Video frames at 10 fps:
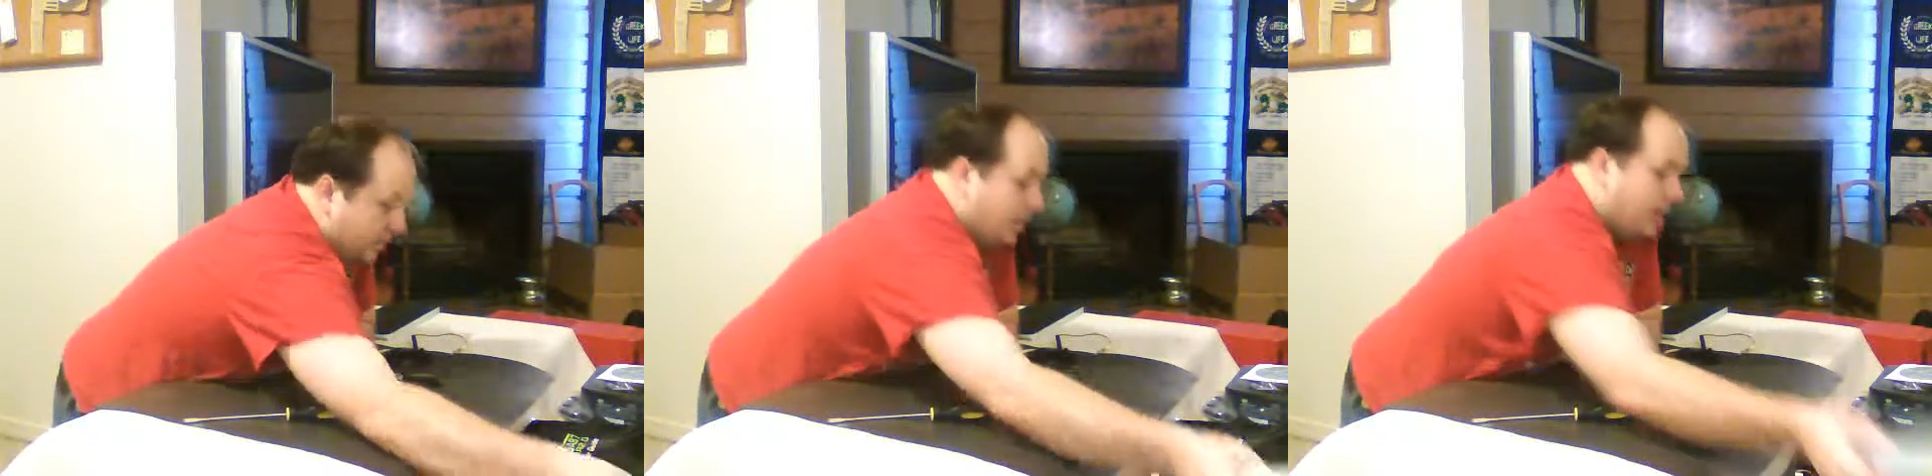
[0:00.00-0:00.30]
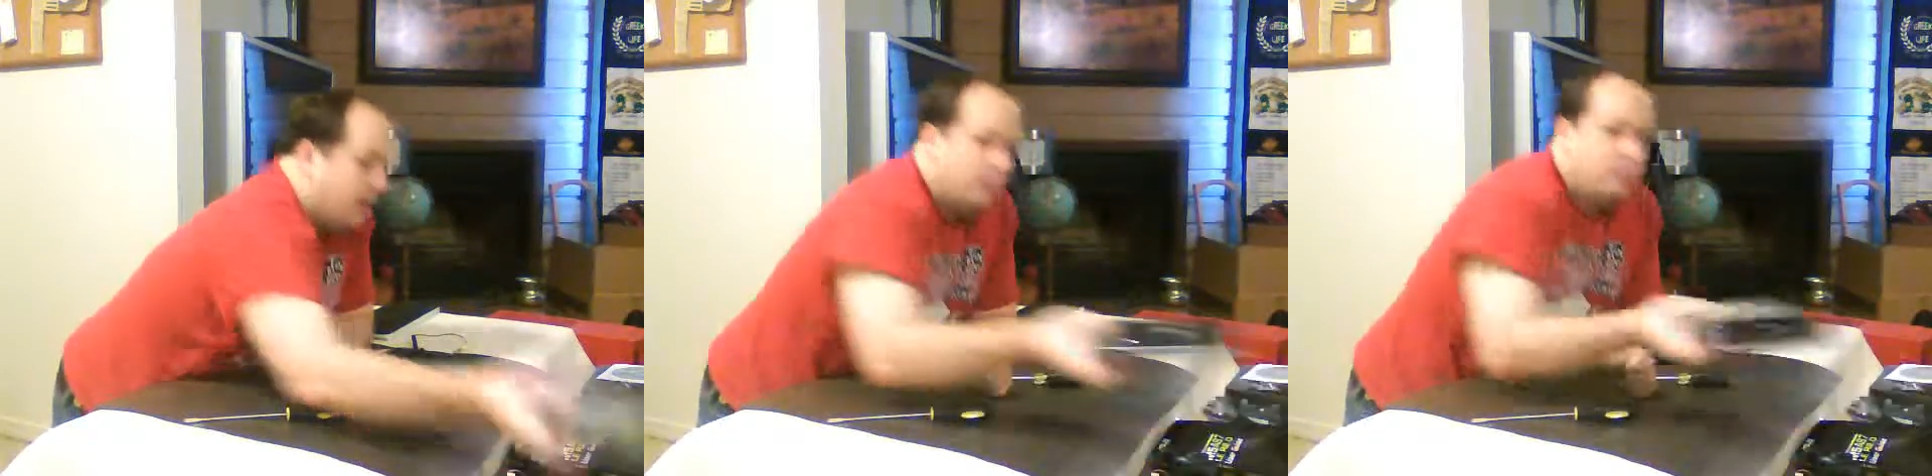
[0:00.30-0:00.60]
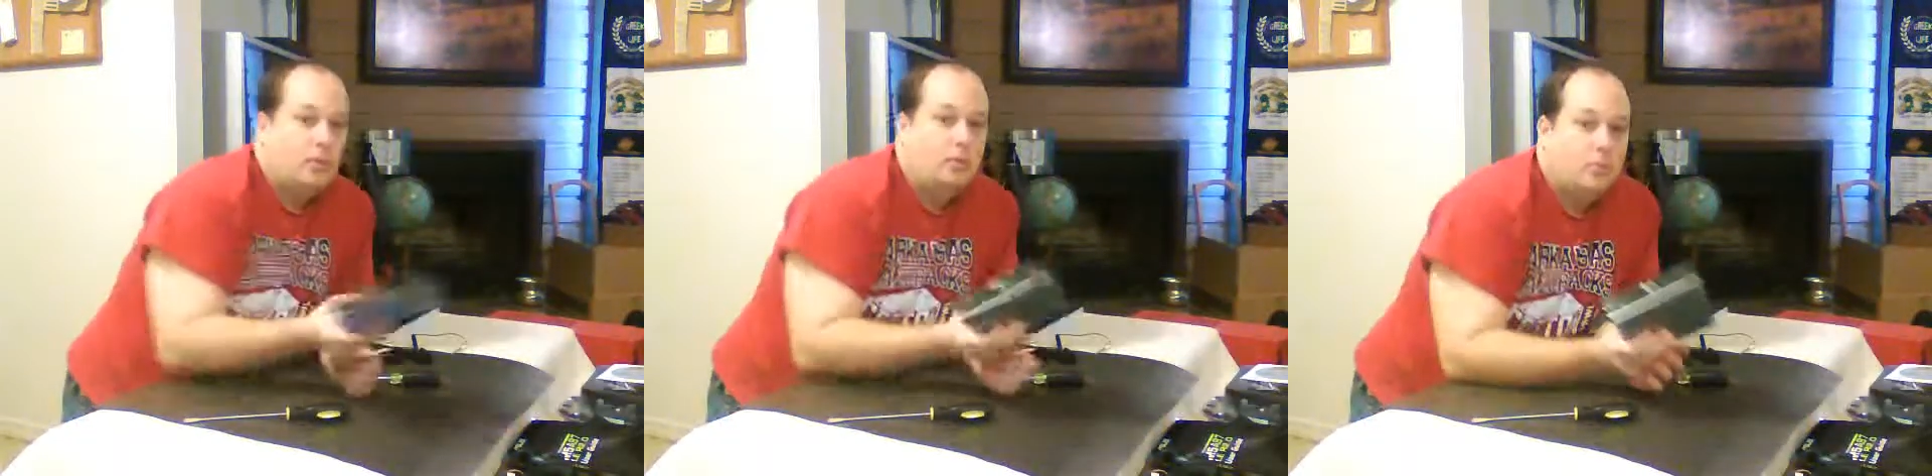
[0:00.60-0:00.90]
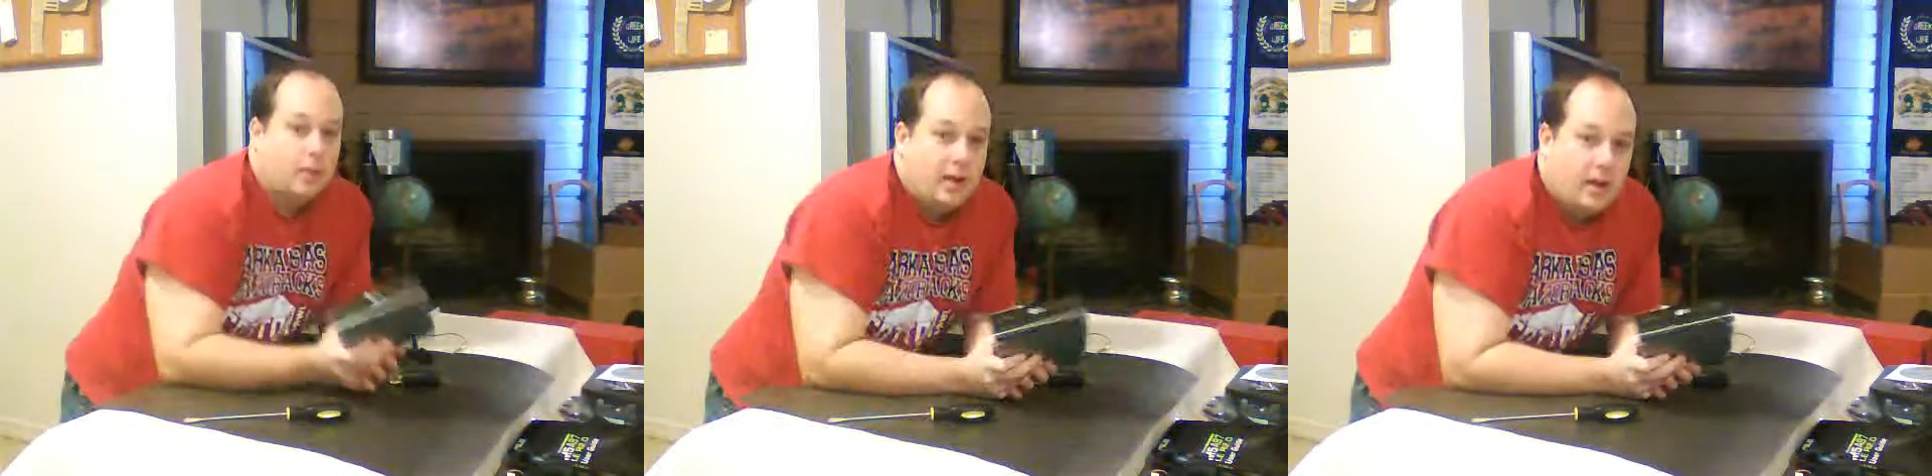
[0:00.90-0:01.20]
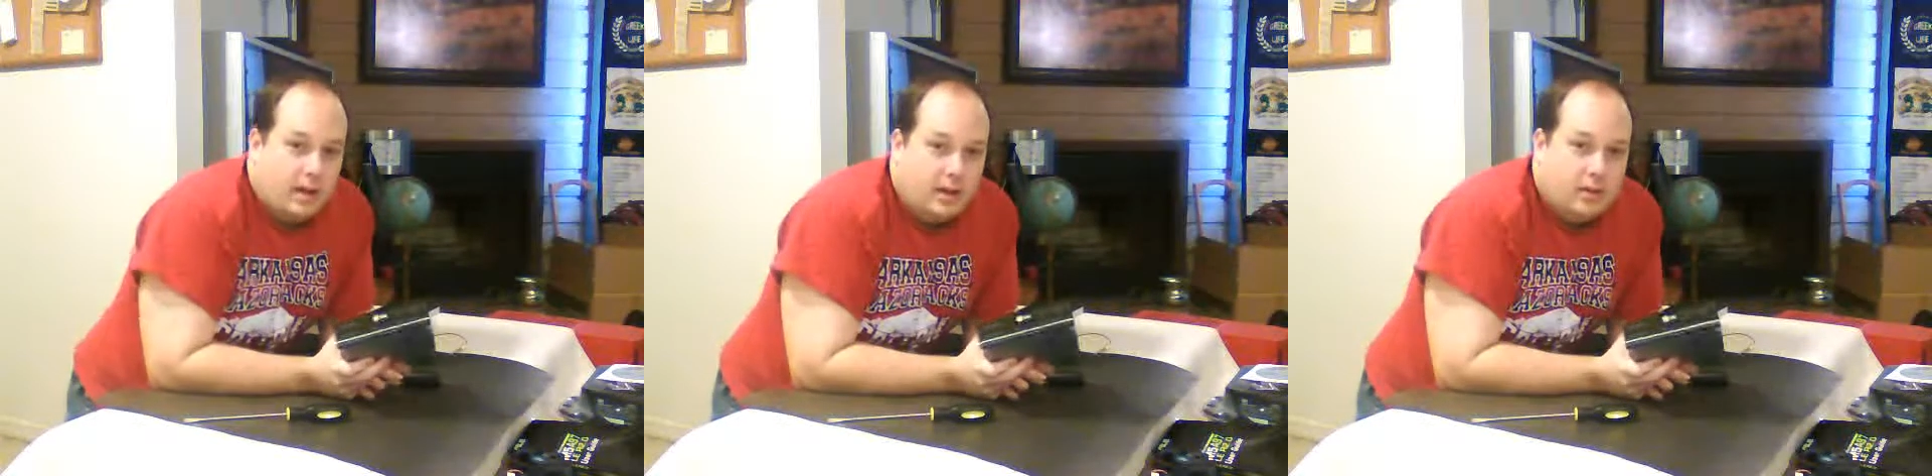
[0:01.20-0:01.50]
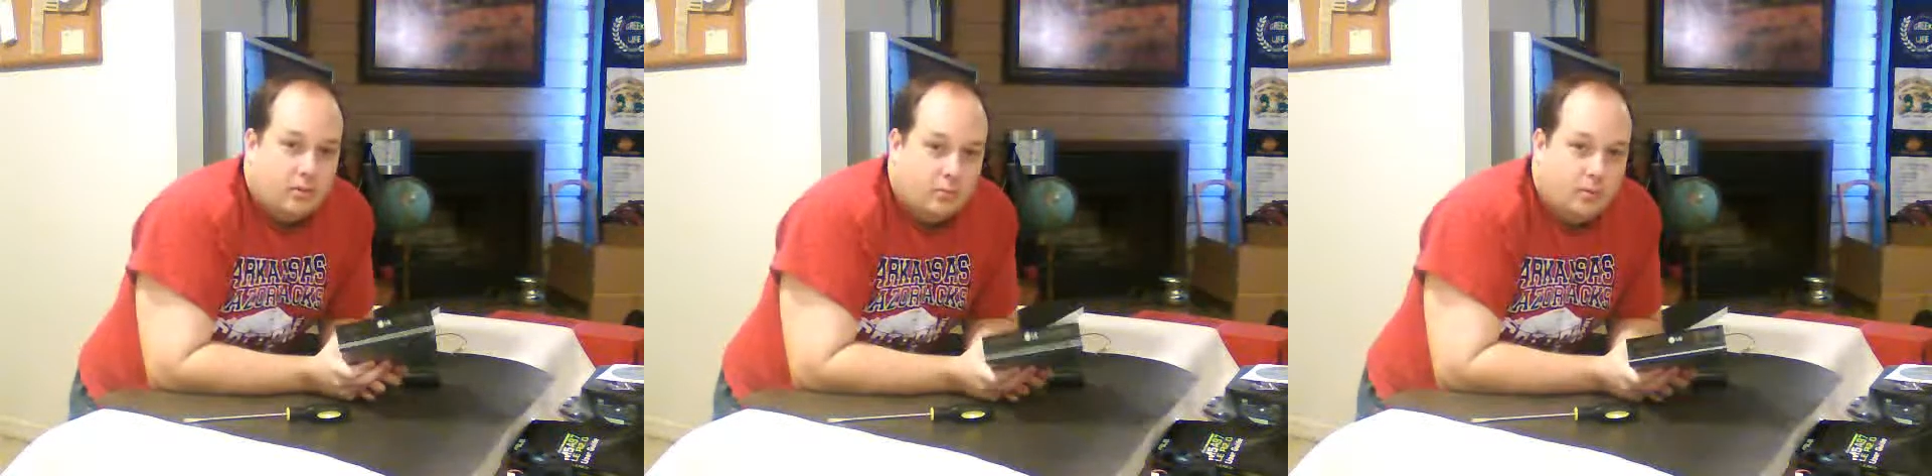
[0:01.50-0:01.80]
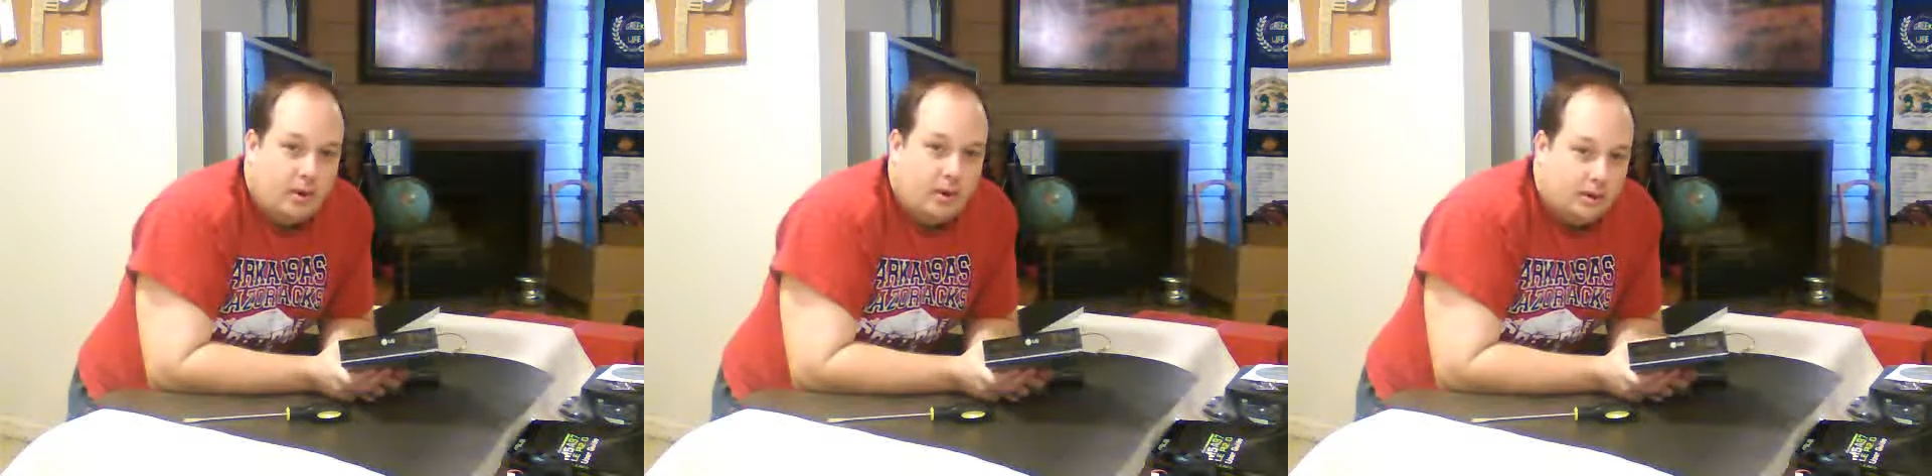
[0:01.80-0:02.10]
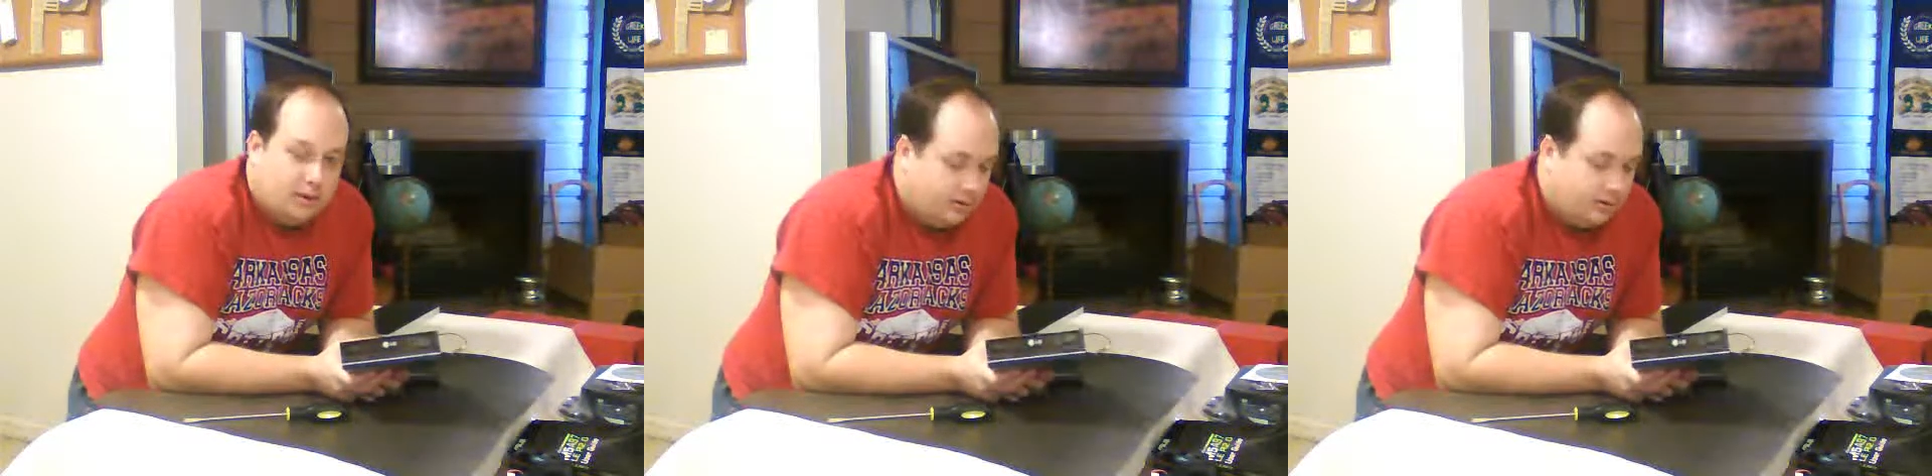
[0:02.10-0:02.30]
a Blu-ray reading